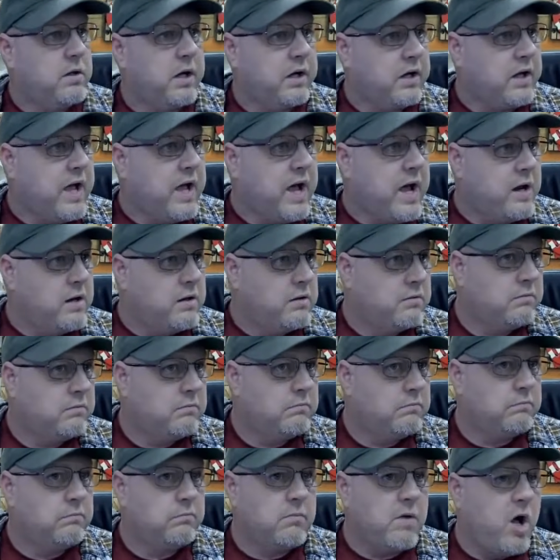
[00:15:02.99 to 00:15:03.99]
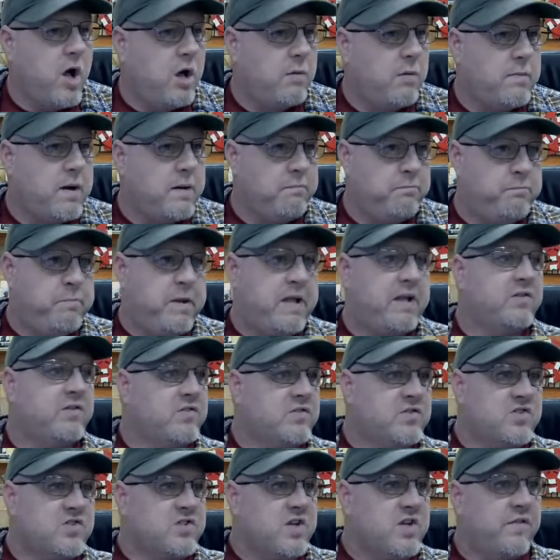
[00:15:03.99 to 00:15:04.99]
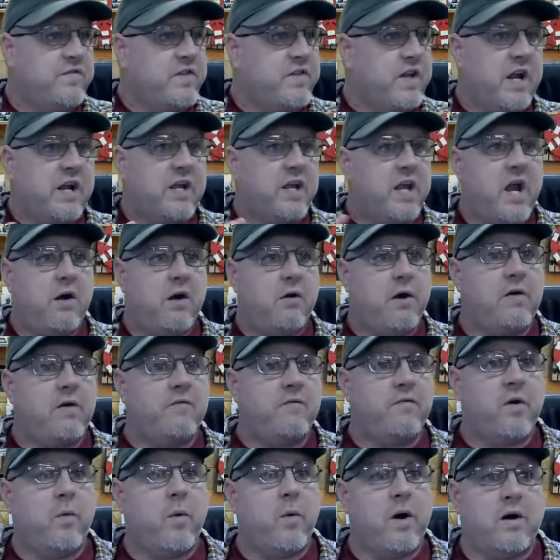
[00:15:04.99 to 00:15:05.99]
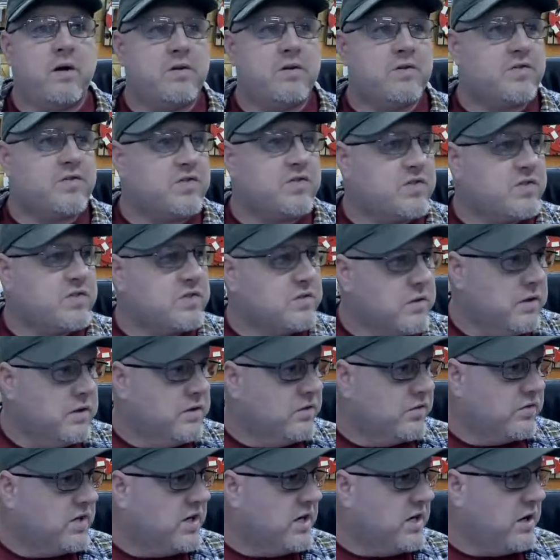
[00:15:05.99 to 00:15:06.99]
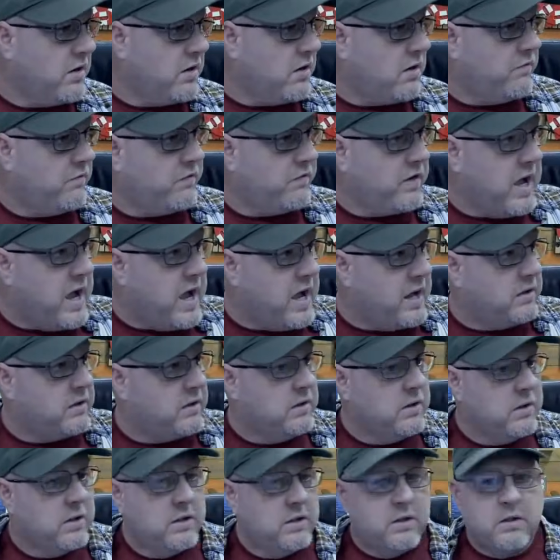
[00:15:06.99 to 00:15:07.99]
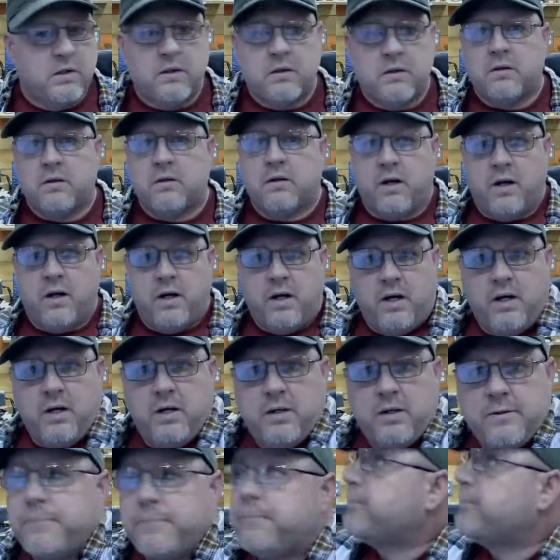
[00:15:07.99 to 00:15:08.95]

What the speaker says: I got all my bins and stuff that I carry everywhere is here. I've got I